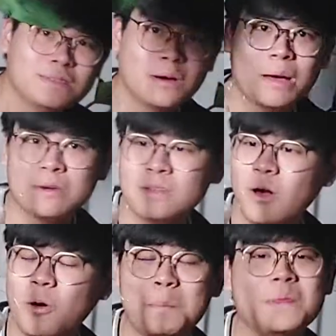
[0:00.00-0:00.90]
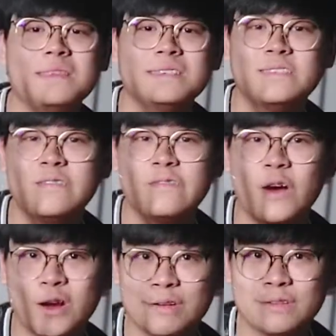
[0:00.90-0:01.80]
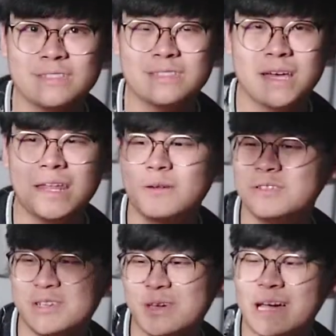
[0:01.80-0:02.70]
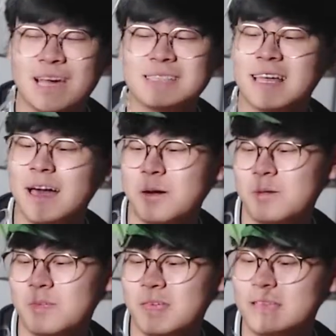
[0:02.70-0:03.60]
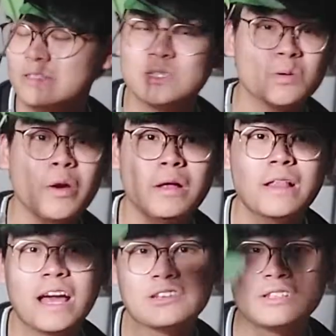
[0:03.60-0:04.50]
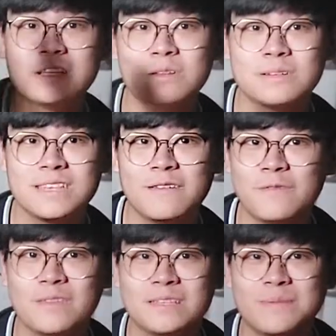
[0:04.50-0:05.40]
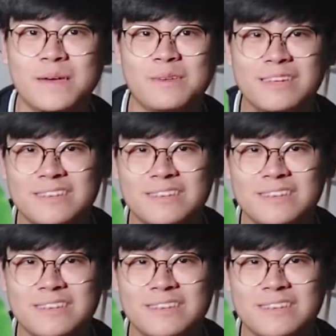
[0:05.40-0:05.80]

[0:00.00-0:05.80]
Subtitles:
So I'm gonna open this first and I'll show you guys how the soil actually looks like for this baby.